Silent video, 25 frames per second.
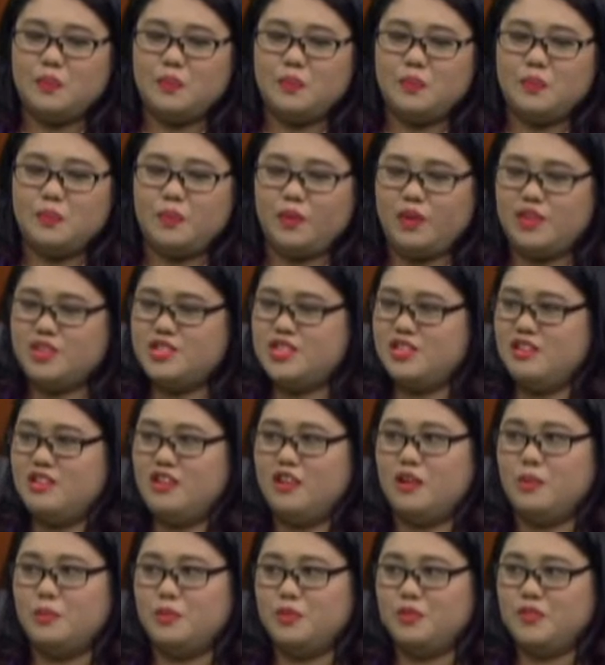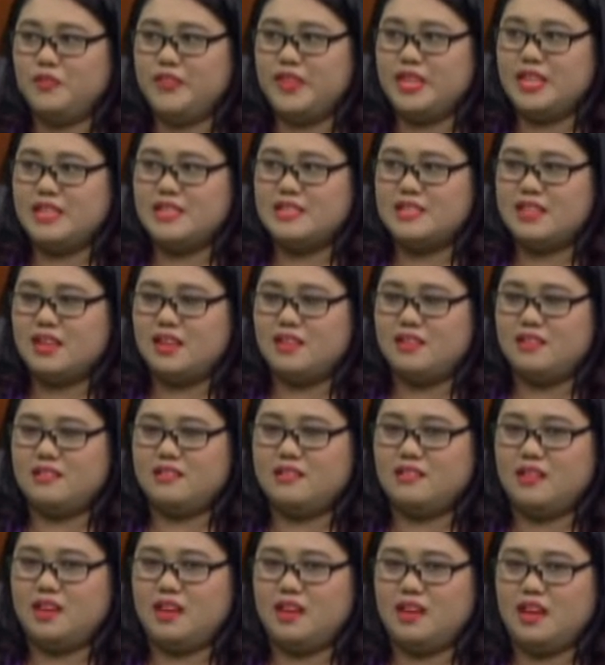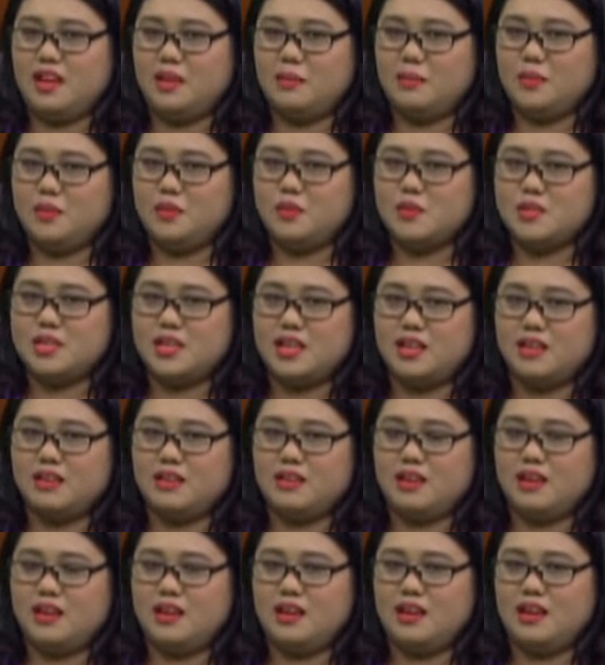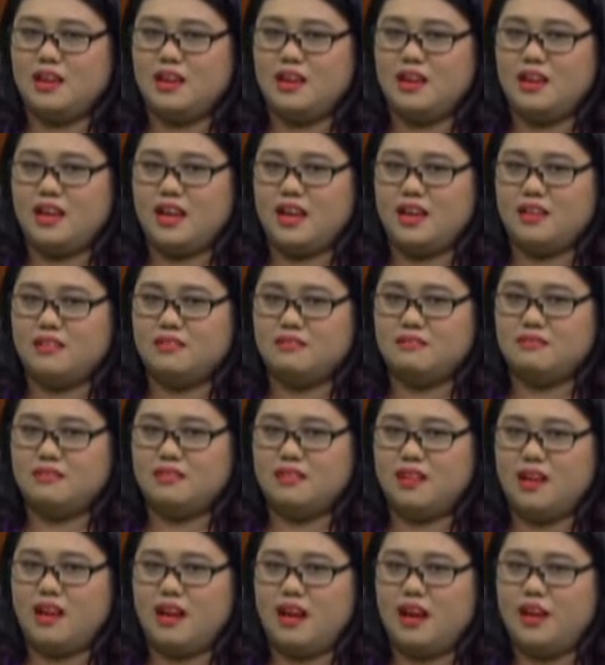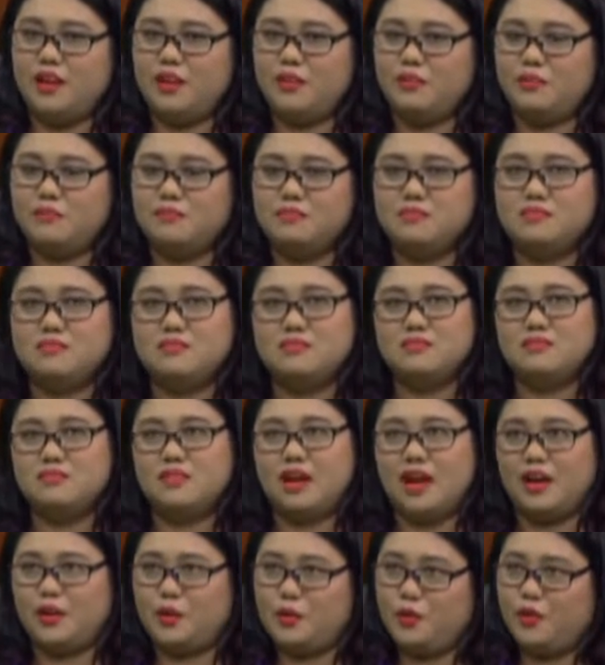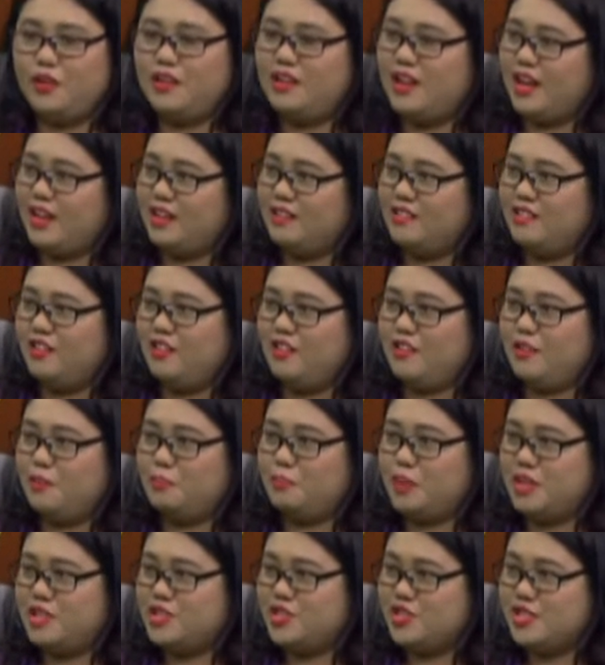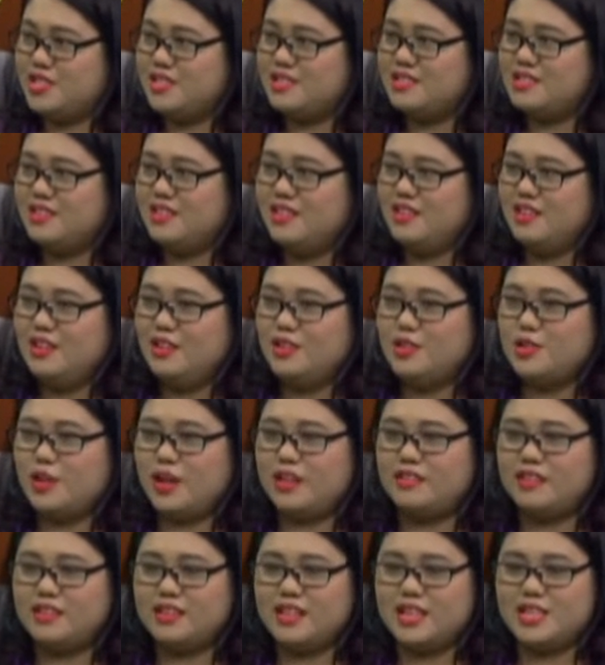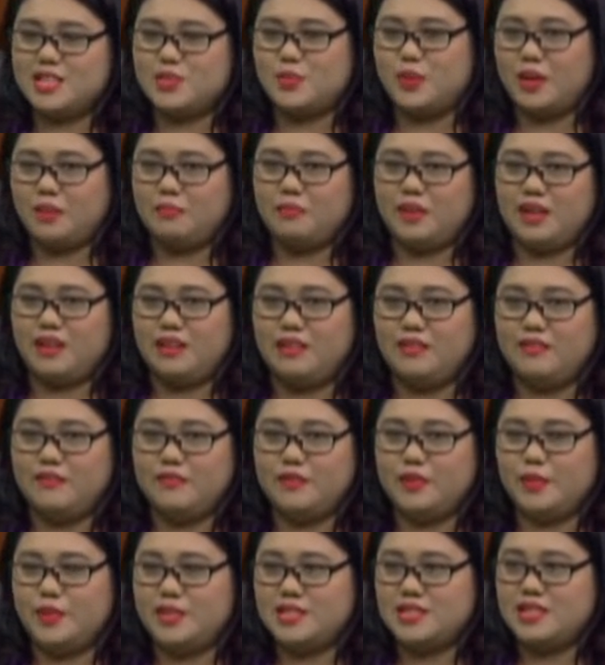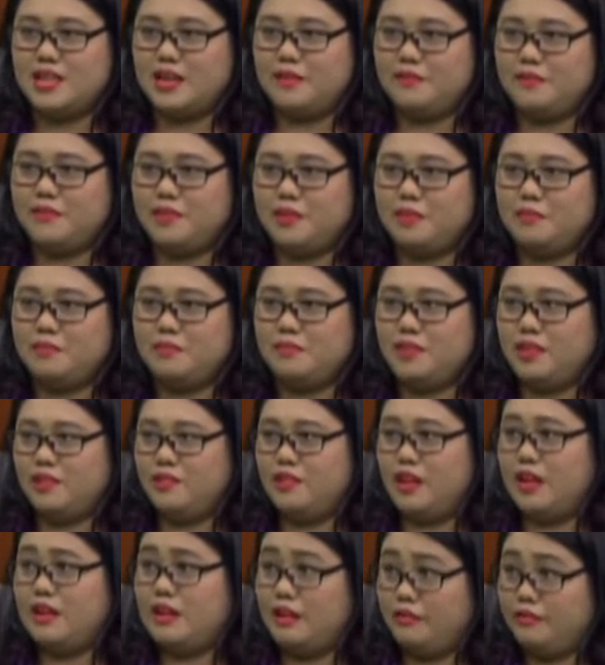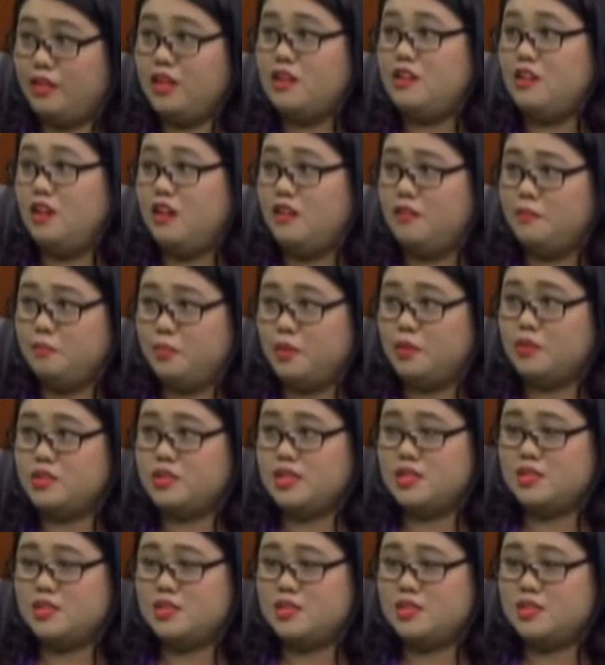watch a lot of movies and I like music and I go online a lot on Pinterest. So I think that's where my influence comes from, you know, and I read a lot of books as